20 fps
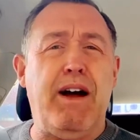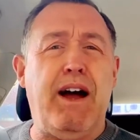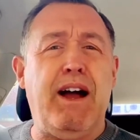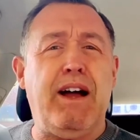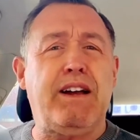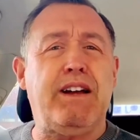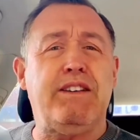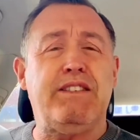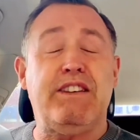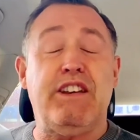
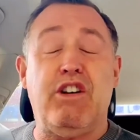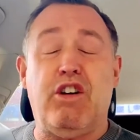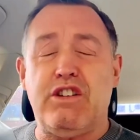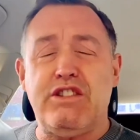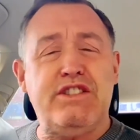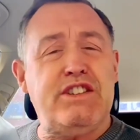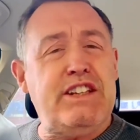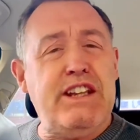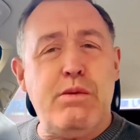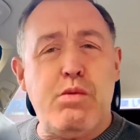the auctioneer
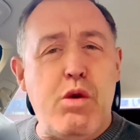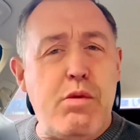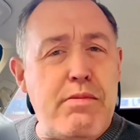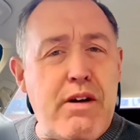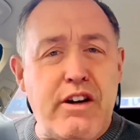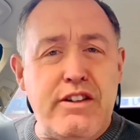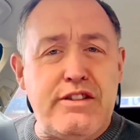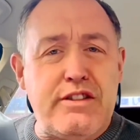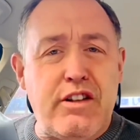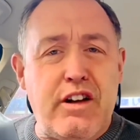will most
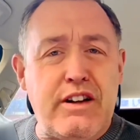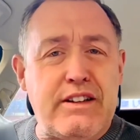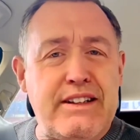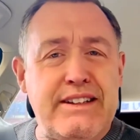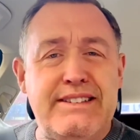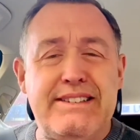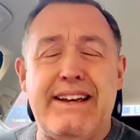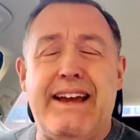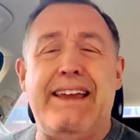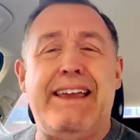likely
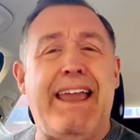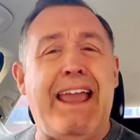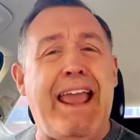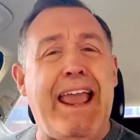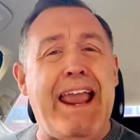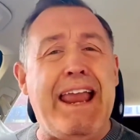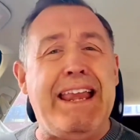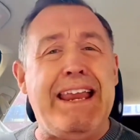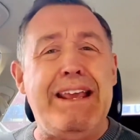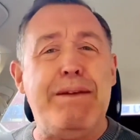take
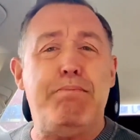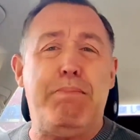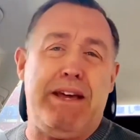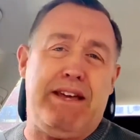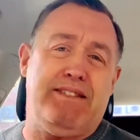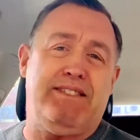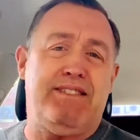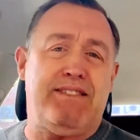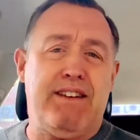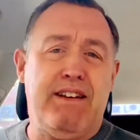any bids
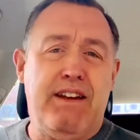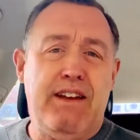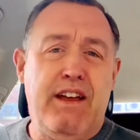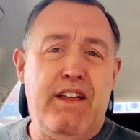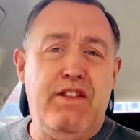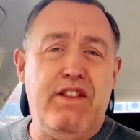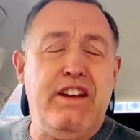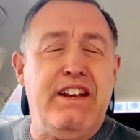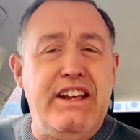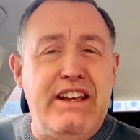that he
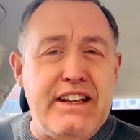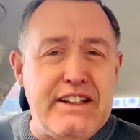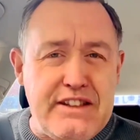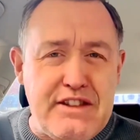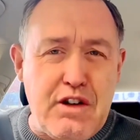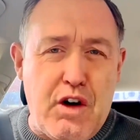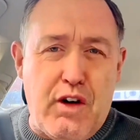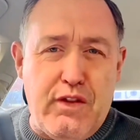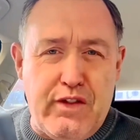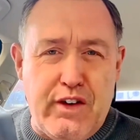gets
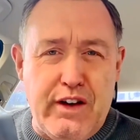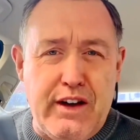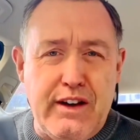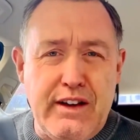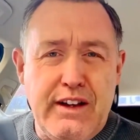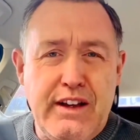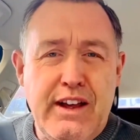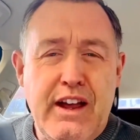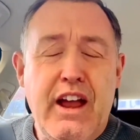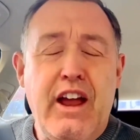offered.
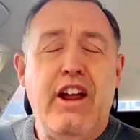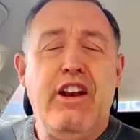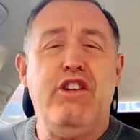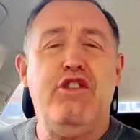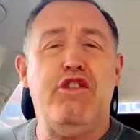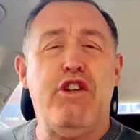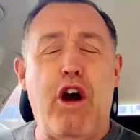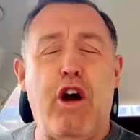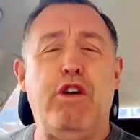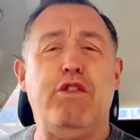
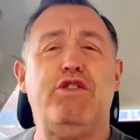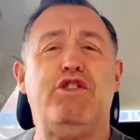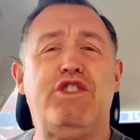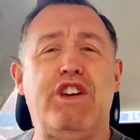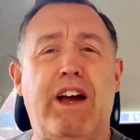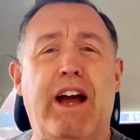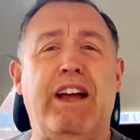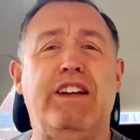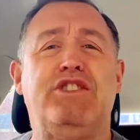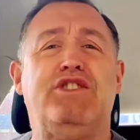Don't
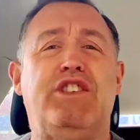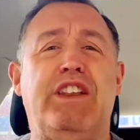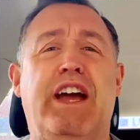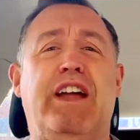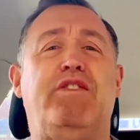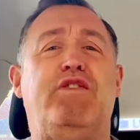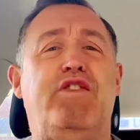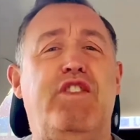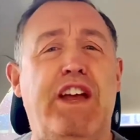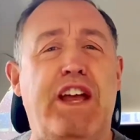change that
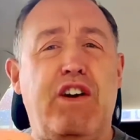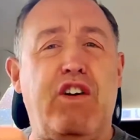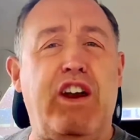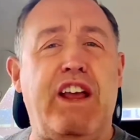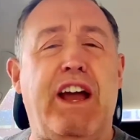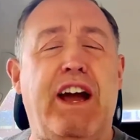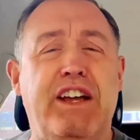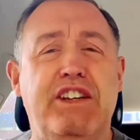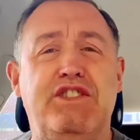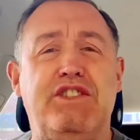
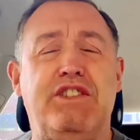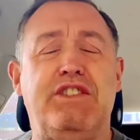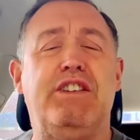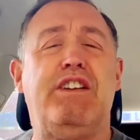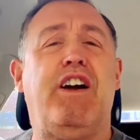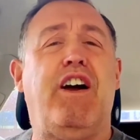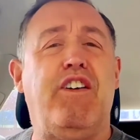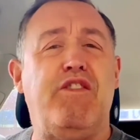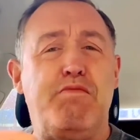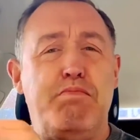variation
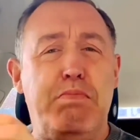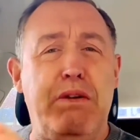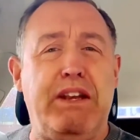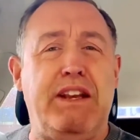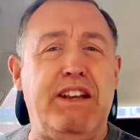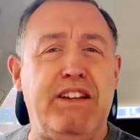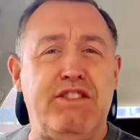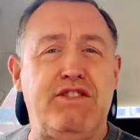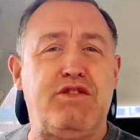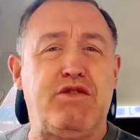of bidding
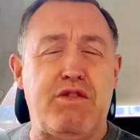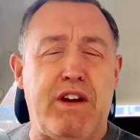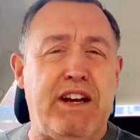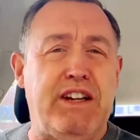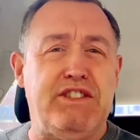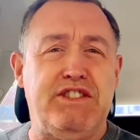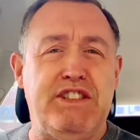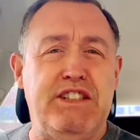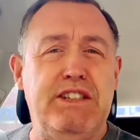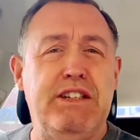
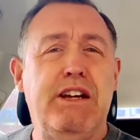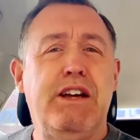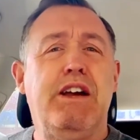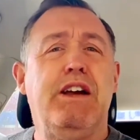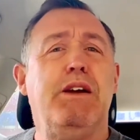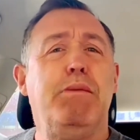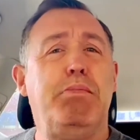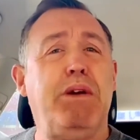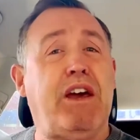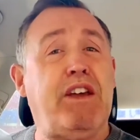strategy,
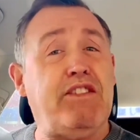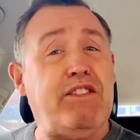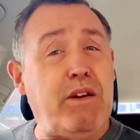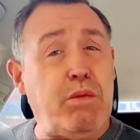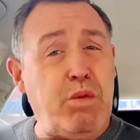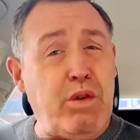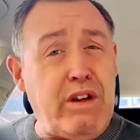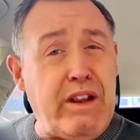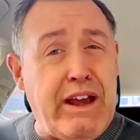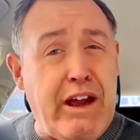because it will
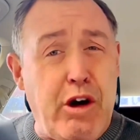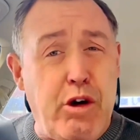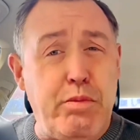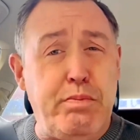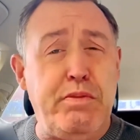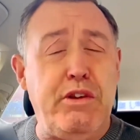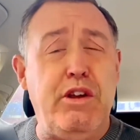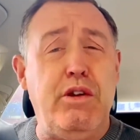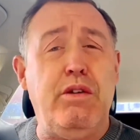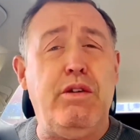help
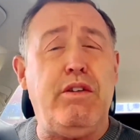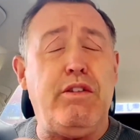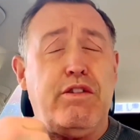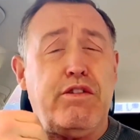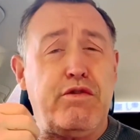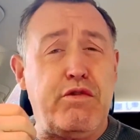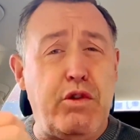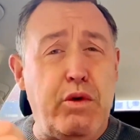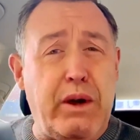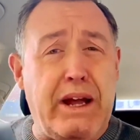you
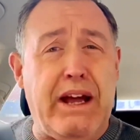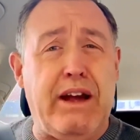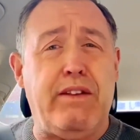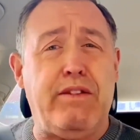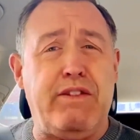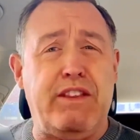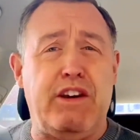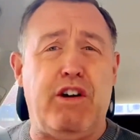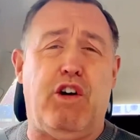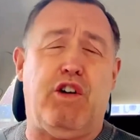throughout the
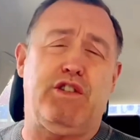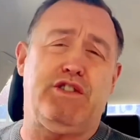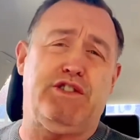auction.